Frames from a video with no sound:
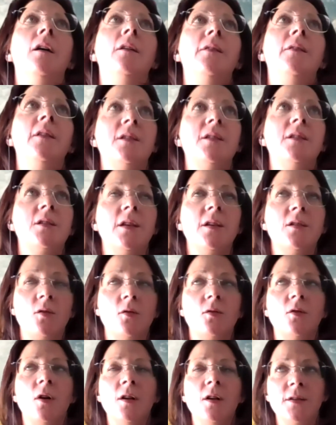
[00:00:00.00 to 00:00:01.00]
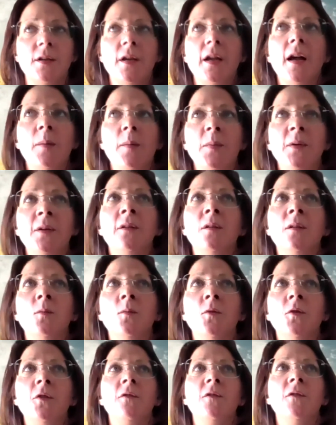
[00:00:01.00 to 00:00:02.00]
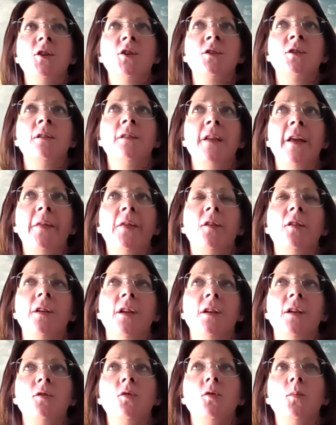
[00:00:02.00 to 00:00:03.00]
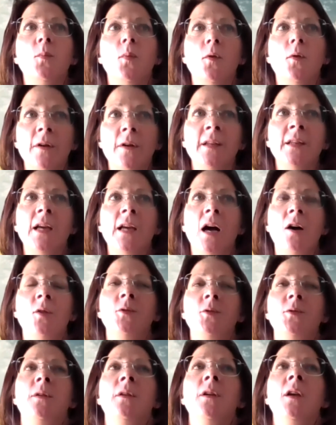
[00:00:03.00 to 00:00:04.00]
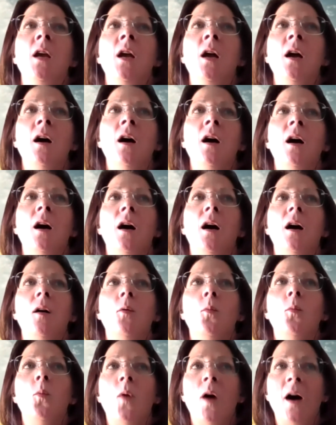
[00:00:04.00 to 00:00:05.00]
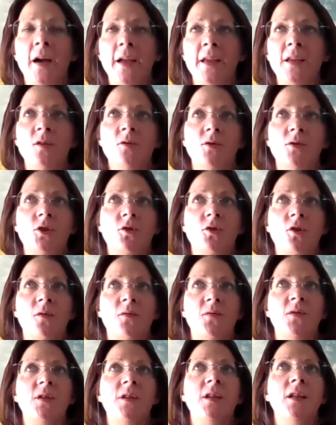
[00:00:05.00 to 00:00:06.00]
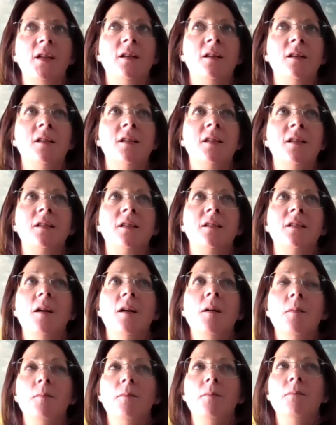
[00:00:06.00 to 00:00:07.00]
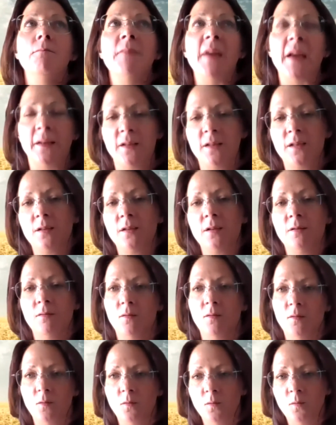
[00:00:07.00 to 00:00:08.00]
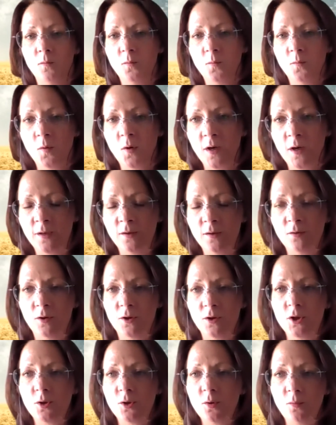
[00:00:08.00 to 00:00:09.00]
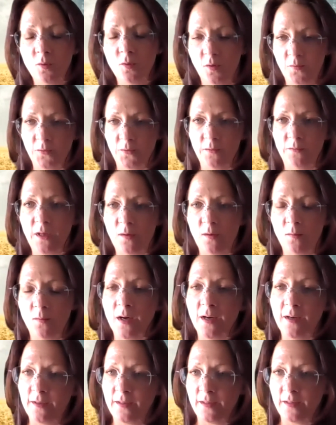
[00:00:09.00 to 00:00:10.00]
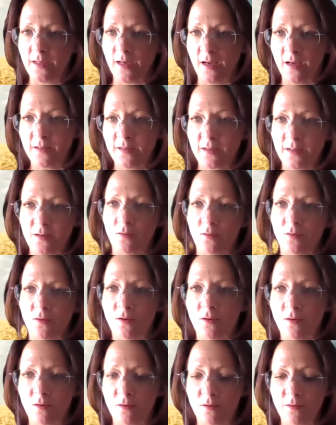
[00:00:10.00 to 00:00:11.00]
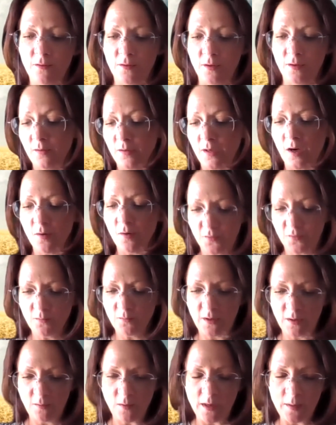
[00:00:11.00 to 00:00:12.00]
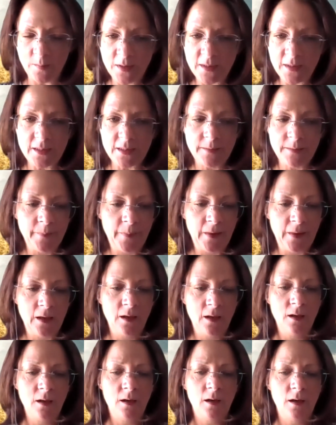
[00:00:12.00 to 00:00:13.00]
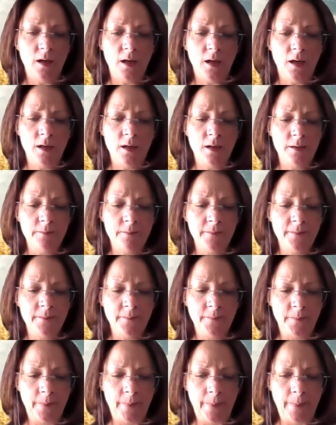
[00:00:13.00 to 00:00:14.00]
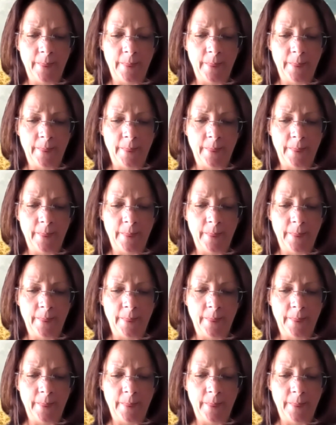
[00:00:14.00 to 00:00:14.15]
this could also happen in the motivational letter, that you point out why your soft skills met one or two of the required tasks or of the requirements, and